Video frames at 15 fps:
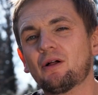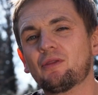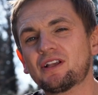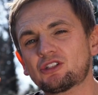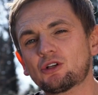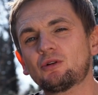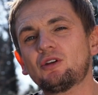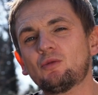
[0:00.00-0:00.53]
Now,
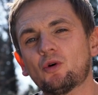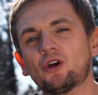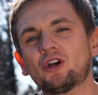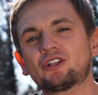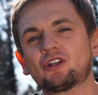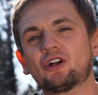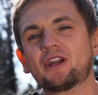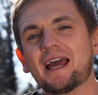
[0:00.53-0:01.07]
this only
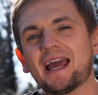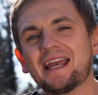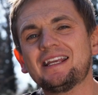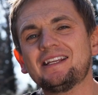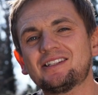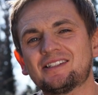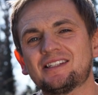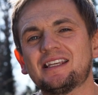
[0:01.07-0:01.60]
works on
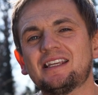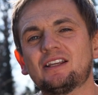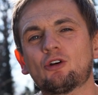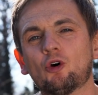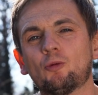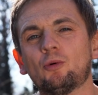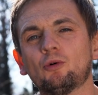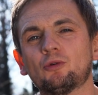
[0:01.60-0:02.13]
AC
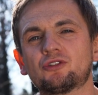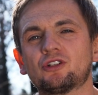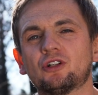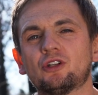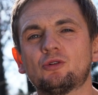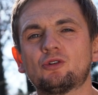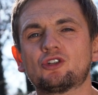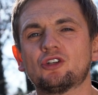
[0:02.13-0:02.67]
coupled
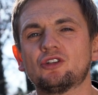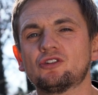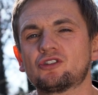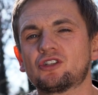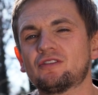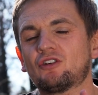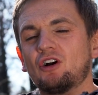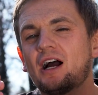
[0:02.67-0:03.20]
solutions.
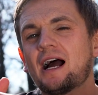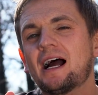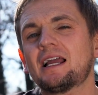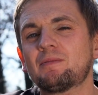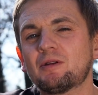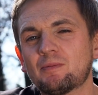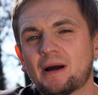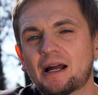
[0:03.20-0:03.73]
So you've got
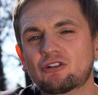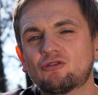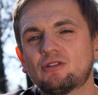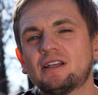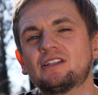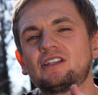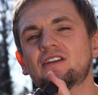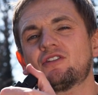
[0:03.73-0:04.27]
hybrid
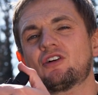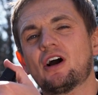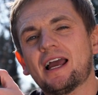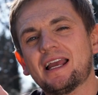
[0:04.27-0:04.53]
batteries and you've got